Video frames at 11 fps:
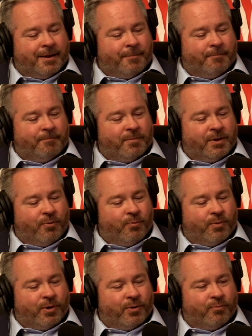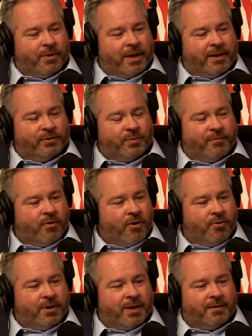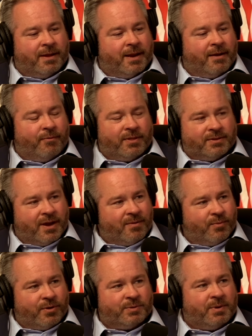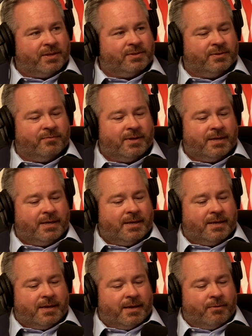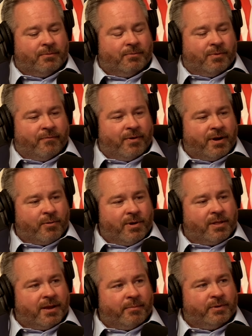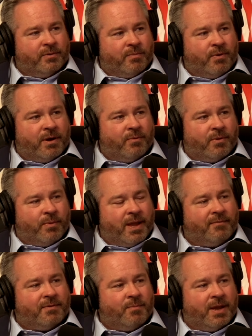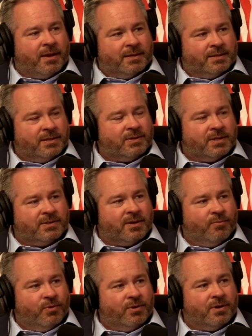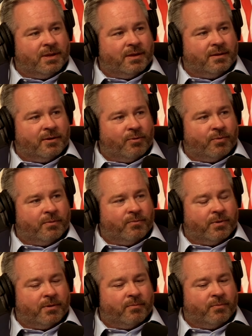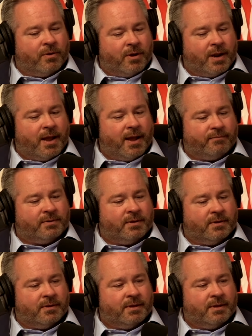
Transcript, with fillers: um, you know, we're, as we've grown and, and everything's gotten more expensive, uh, we're very quickly coming to a point where we have to make a decision as a community. You know, we're, we're, we're going to have to